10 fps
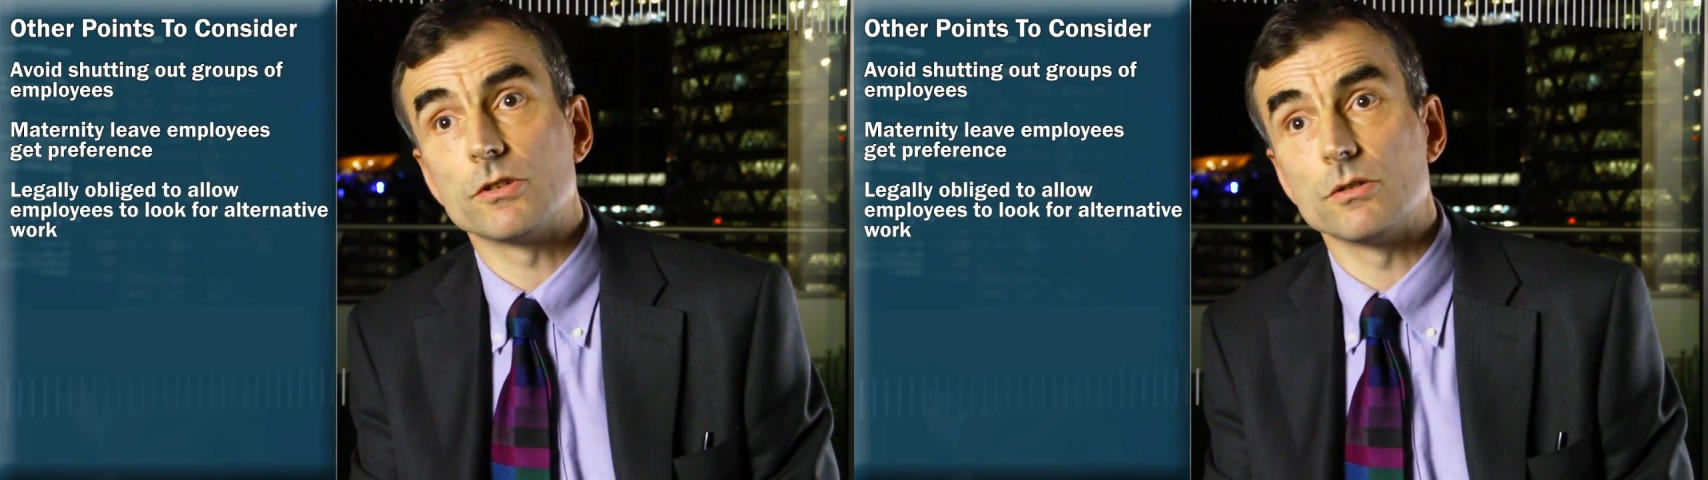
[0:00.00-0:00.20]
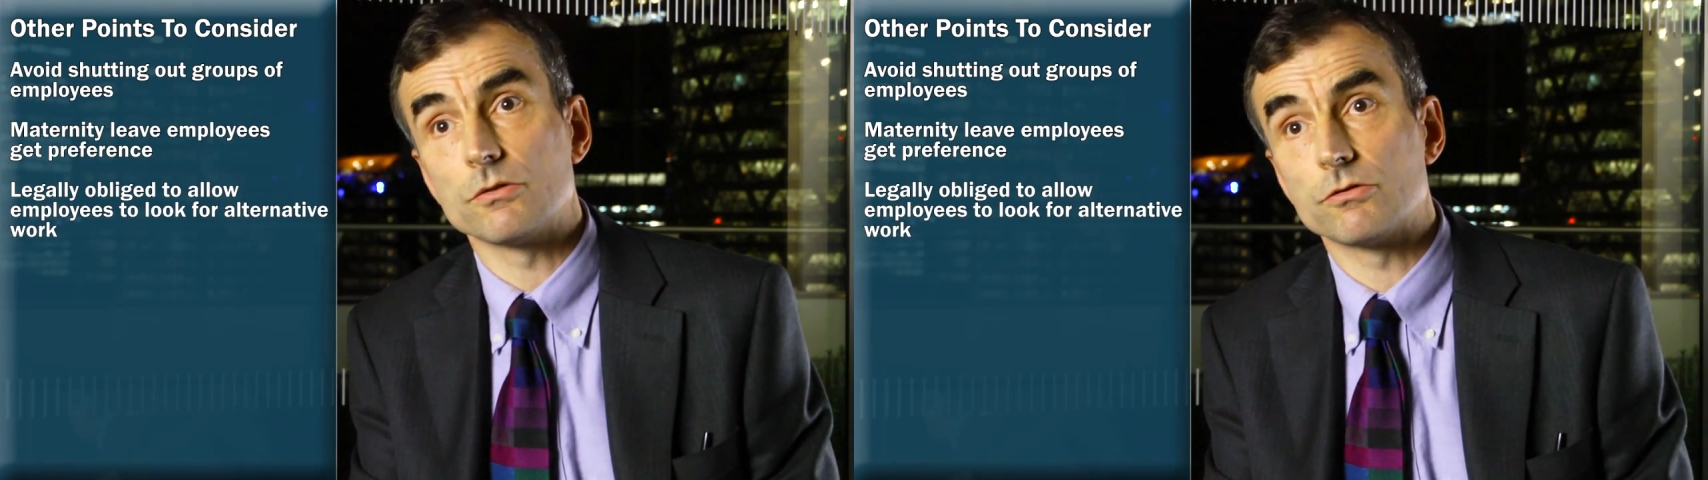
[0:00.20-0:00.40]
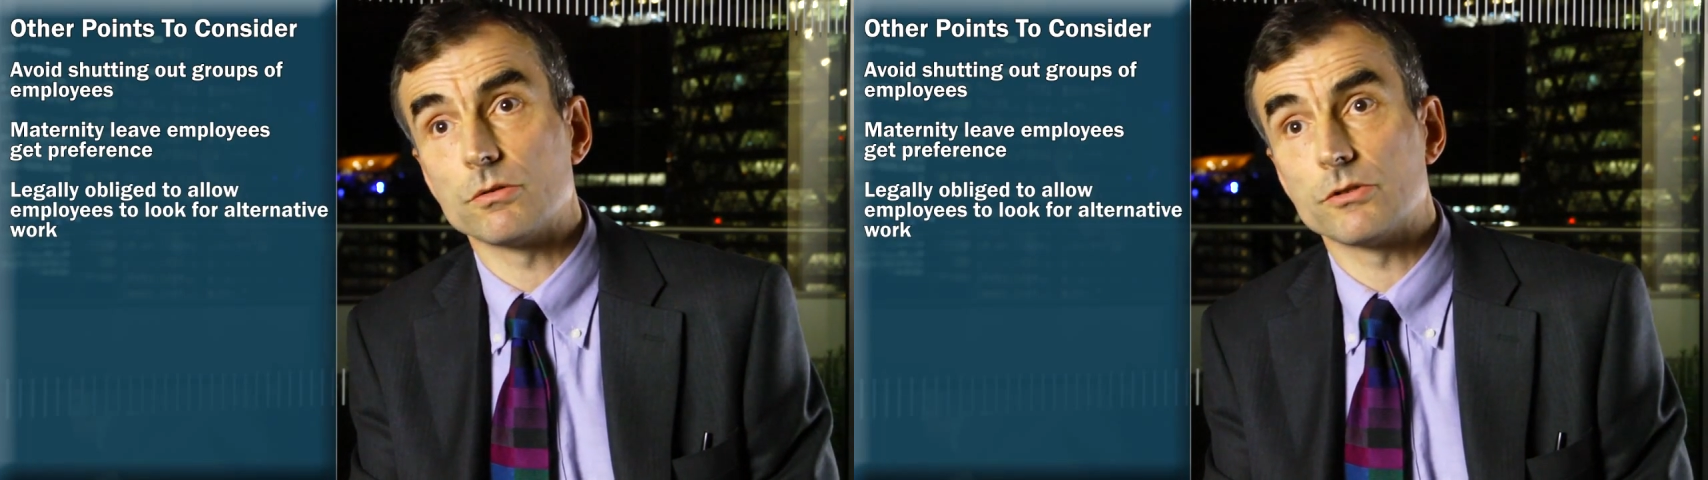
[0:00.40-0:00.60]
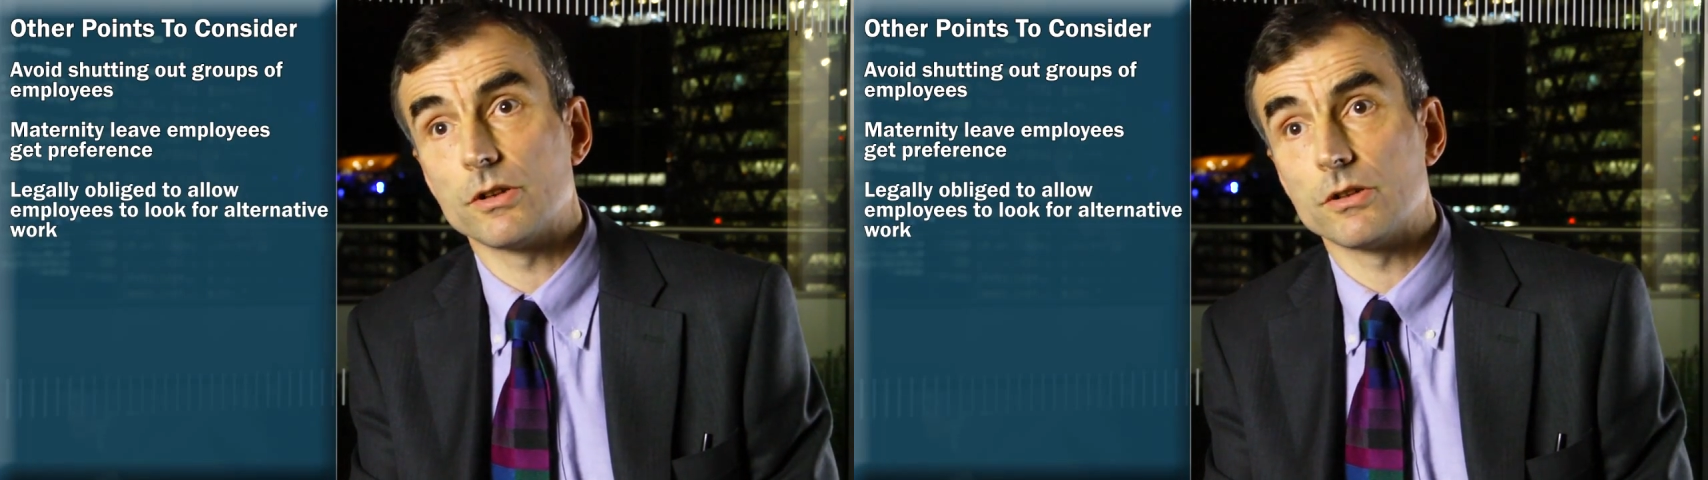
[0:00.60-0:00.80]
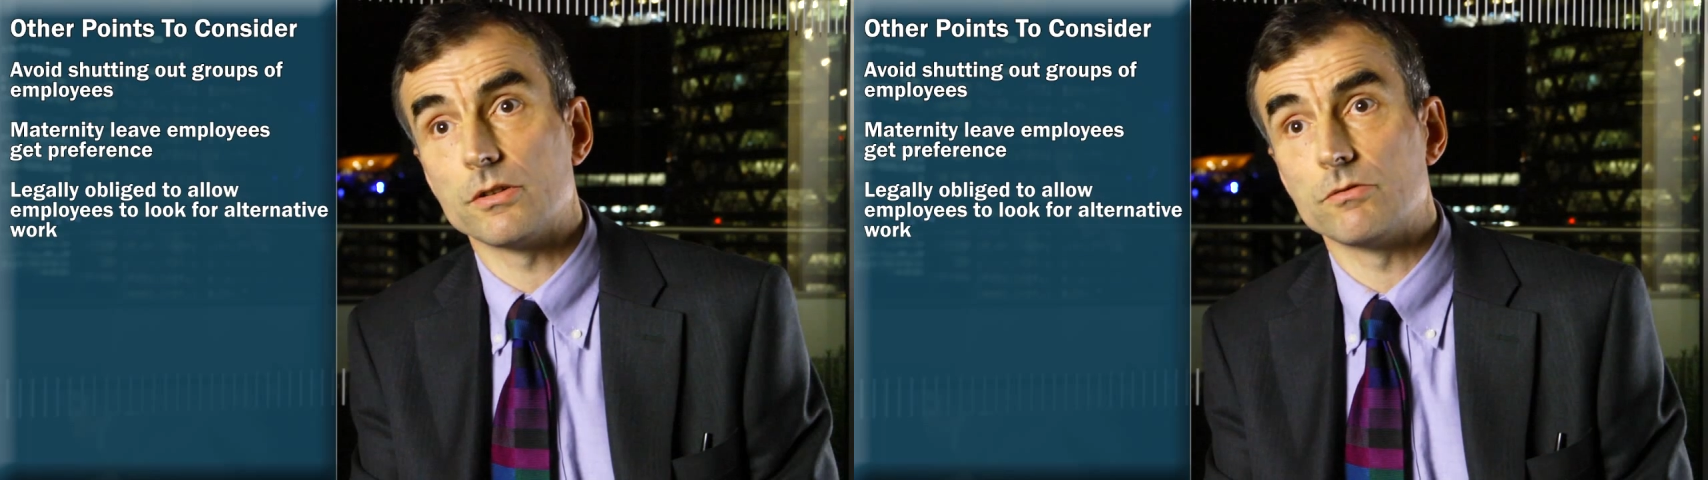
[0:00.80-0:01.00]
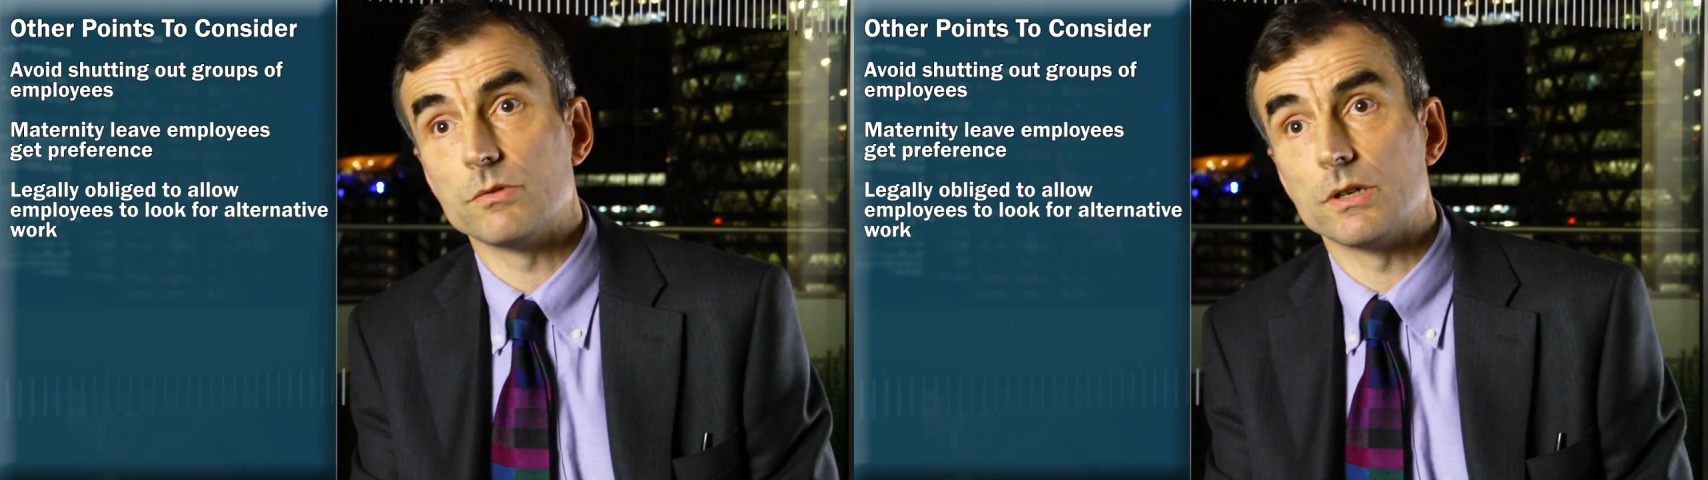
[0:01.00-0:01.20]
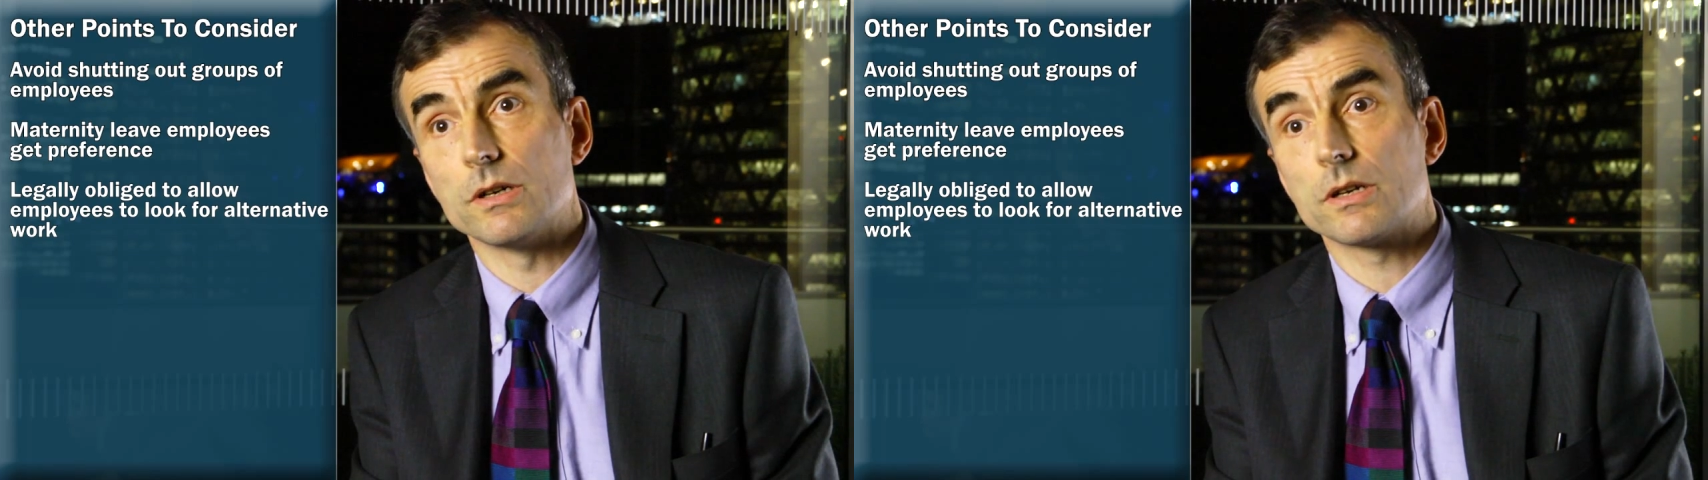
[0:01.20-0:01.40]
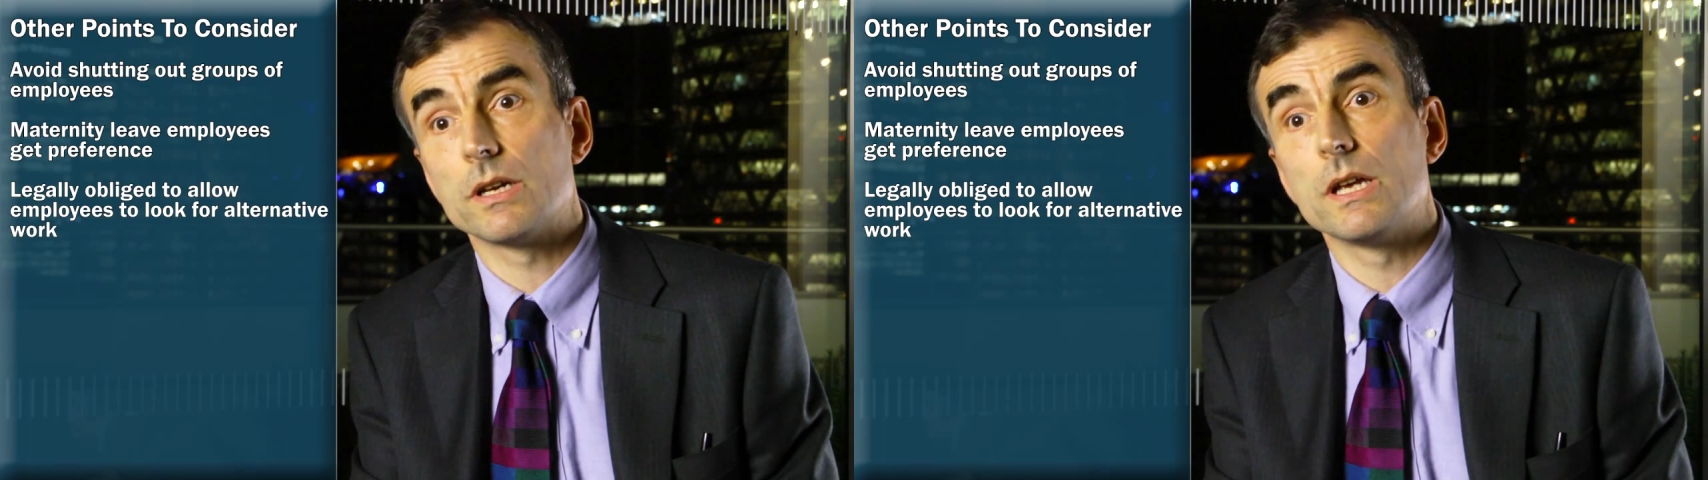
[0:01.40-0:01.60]
to look for alternative
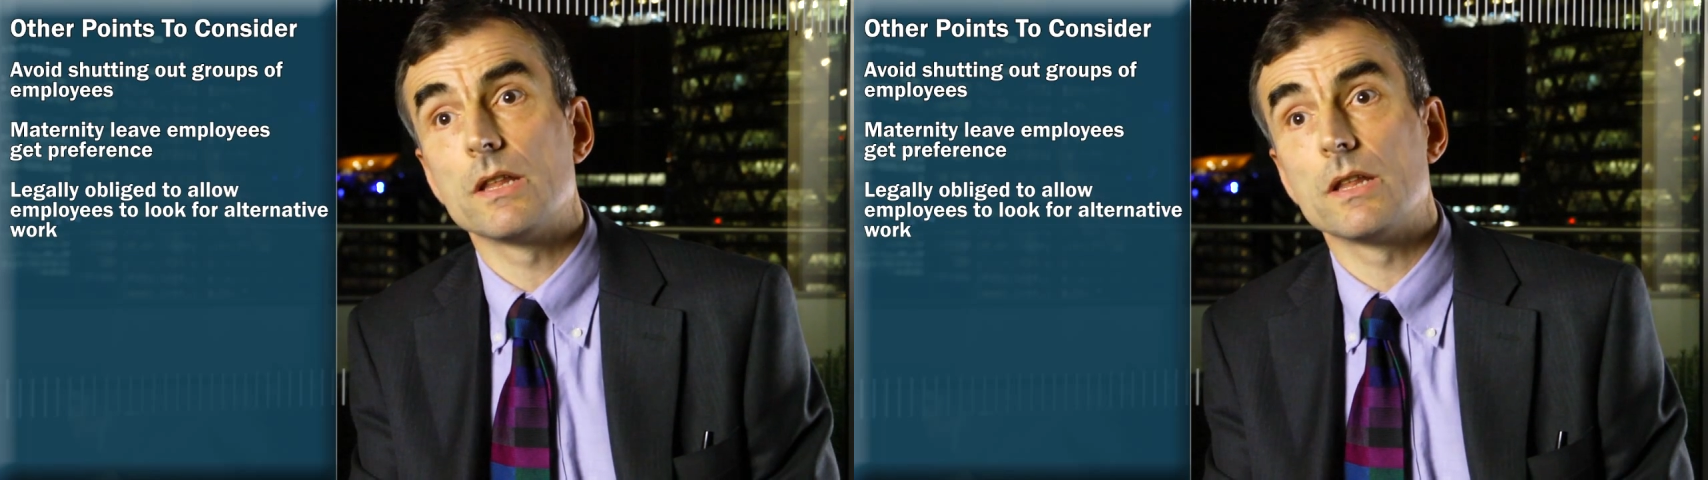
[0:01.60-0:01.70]
work.